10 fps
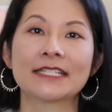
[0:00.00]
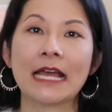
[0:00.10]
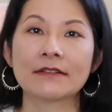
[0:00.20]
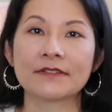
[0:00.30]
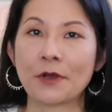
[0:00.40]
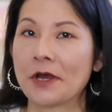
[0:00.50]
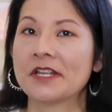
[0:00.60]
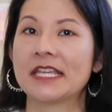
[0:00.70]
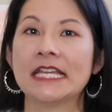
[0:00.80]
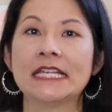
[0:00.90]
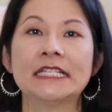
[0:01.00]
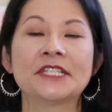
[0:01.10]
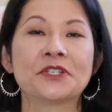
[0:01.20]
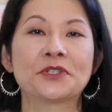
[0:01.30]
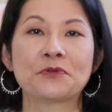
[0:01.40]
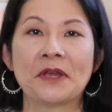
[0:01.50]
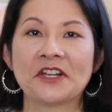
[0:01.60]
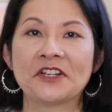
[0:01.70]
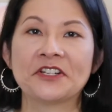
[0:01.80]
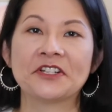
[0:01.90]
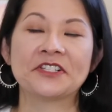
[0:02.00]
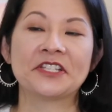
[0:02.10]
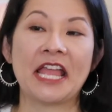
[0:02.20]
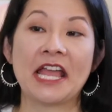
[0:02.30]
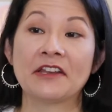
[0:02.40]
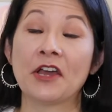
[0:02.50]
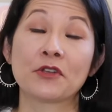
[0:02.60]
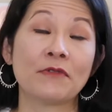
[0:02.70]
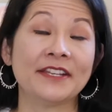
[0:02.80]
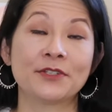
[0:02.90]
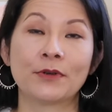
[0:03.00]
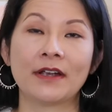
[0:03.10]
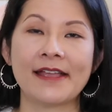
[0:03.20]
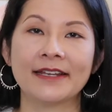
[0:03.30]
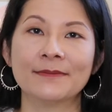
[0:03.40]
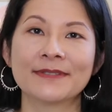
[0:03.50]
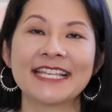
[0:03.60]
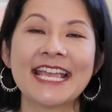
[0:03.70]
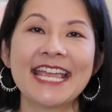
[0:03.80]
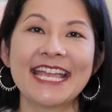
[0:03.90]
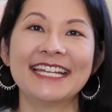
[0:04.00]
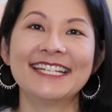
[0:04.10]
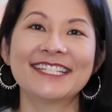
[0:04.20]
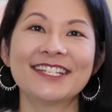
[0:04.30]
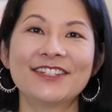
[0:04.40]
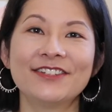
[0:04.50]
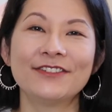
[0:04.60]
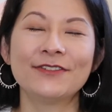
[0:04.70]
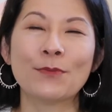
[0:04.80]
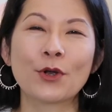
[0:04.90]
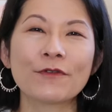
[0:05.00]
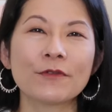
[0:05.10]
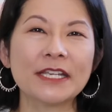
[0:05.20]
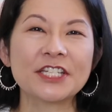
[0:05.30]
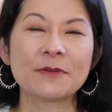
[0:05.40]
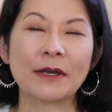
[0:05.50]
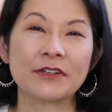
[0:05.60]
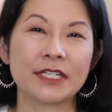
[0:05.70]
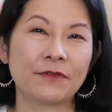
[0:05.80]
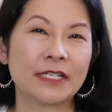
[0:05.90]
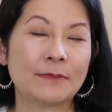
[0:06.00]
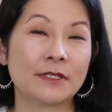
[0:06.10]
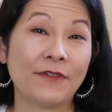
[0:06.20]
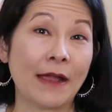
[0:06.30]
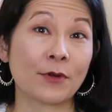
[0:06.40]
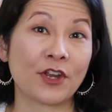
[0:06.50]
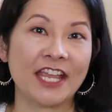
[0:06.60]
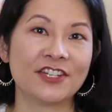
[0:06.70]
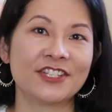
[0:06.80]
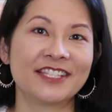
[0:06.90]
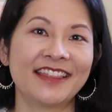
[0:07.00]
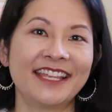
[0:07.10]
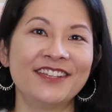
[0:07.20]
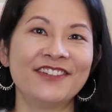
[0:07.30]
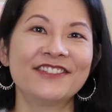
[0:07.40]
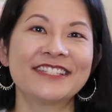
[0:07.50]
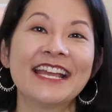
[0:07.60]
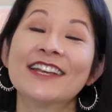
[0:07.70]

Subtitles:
styles of cardigans, sweaters, and other ready-to-wear items, in addition to more information about their different types of fabrications that they use.